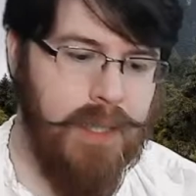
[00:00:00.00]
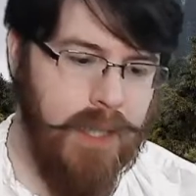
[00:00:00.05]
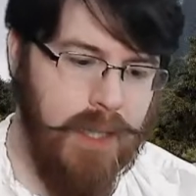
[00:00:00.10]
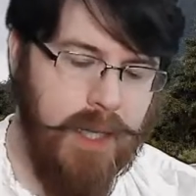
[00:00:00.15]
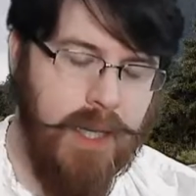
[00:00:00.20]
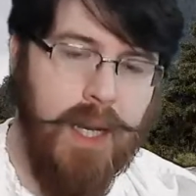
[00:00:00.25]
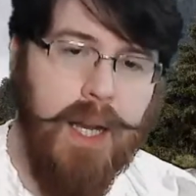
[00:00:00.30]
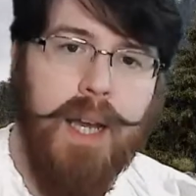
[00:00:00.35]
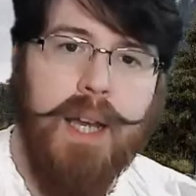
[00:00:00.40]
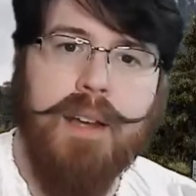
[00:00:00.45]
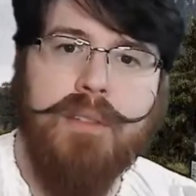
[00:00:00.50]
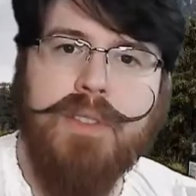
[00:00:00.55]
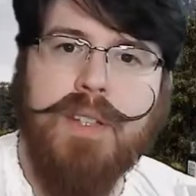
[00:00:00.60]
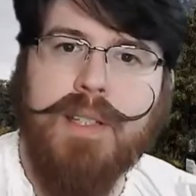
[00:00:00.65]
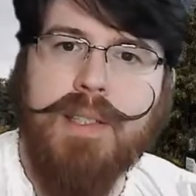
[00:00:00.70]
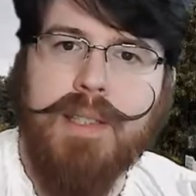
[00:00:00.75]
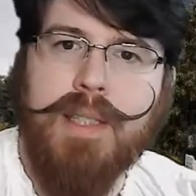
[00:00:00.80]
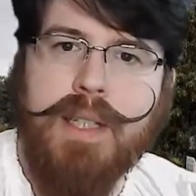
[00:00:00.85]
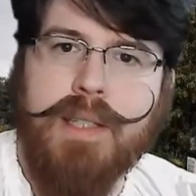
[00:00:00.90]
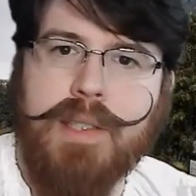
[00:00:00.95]
I have
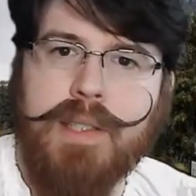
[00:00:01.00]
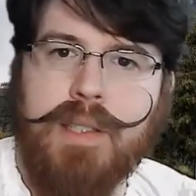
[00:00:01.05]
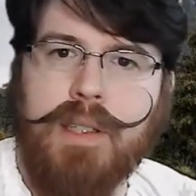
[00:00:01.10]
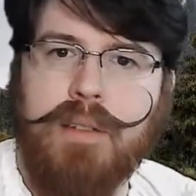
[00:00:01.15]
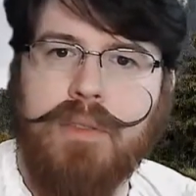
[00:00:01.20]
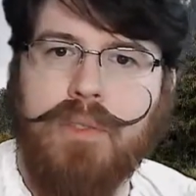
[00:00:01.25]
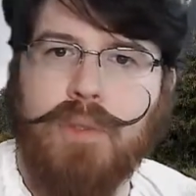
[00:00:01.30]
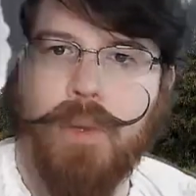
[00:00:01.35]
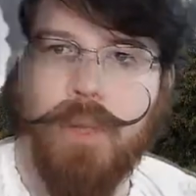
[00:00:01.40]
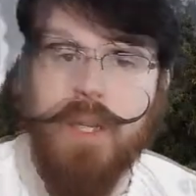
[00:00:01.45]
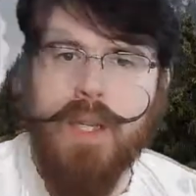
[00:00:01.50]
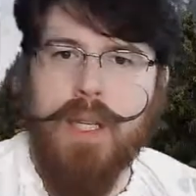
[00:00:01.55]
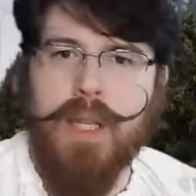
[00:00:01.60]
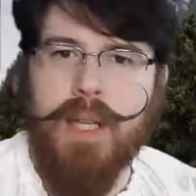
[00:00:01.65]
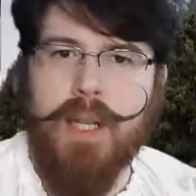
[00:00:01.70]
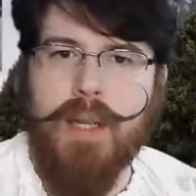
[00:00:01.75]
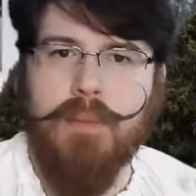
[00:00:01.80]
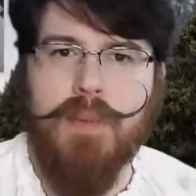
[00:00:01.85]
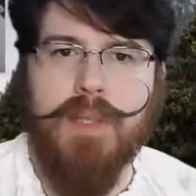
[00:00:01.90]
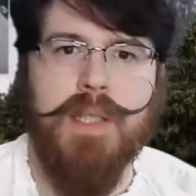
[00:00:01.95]
this list of 20 names.